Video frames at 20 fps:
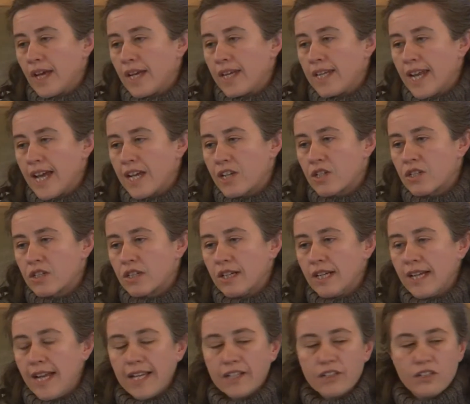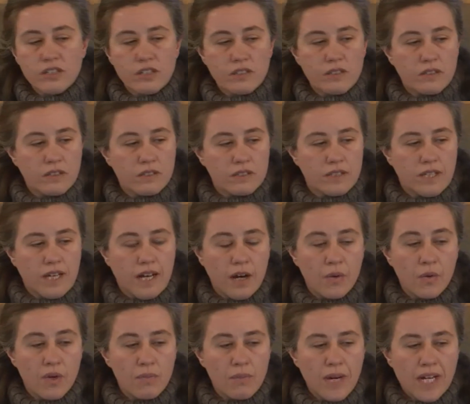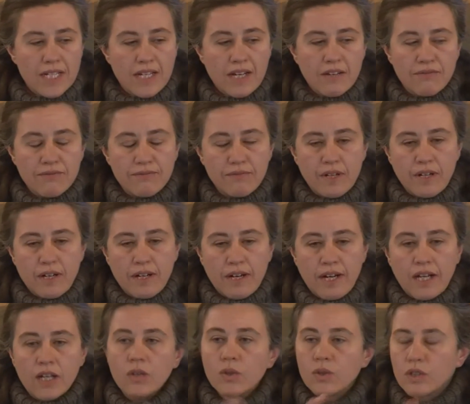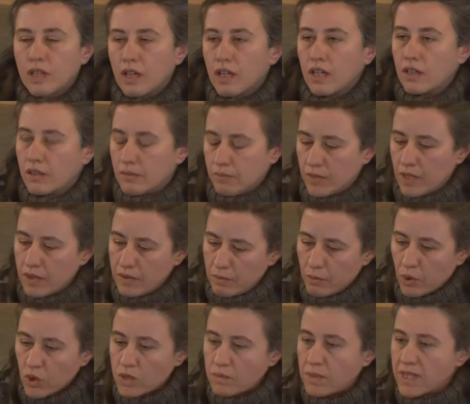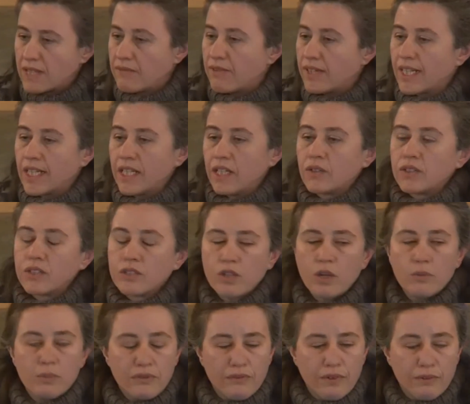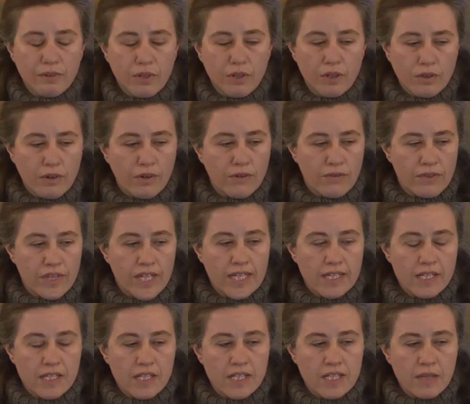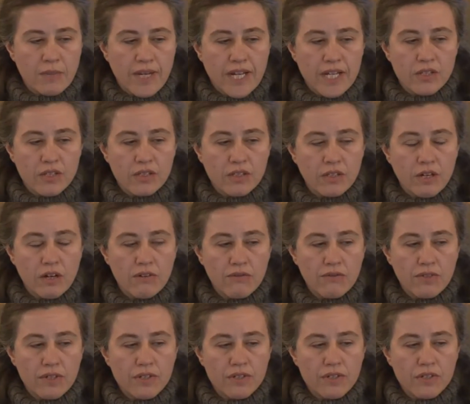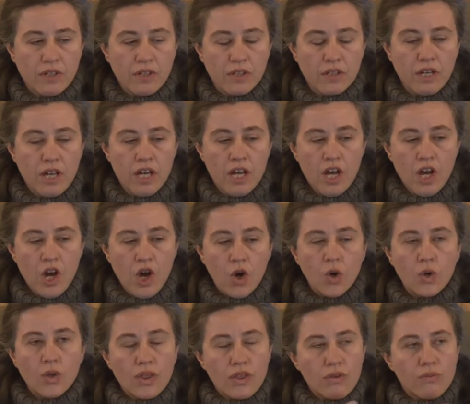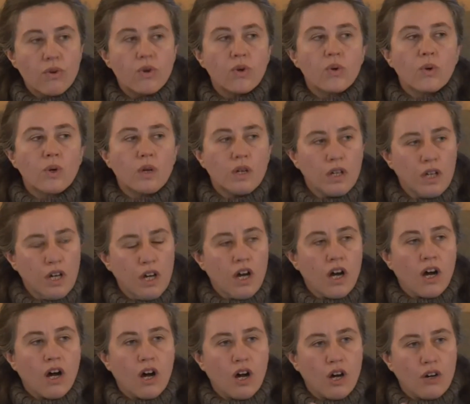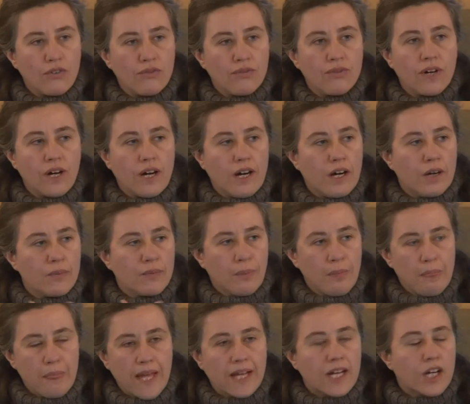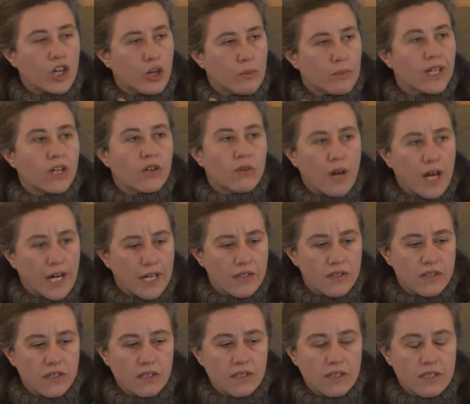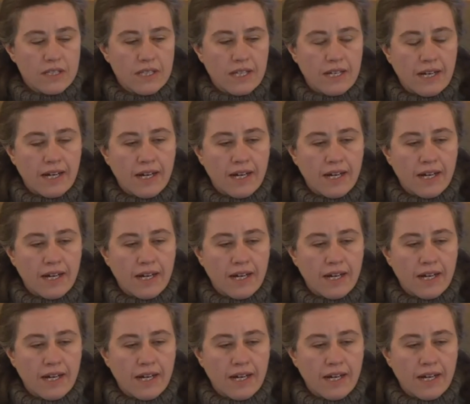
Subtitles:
national elections, we might have a look, and more specifically on the topic of this dissemination conference, on the role of economic crisis.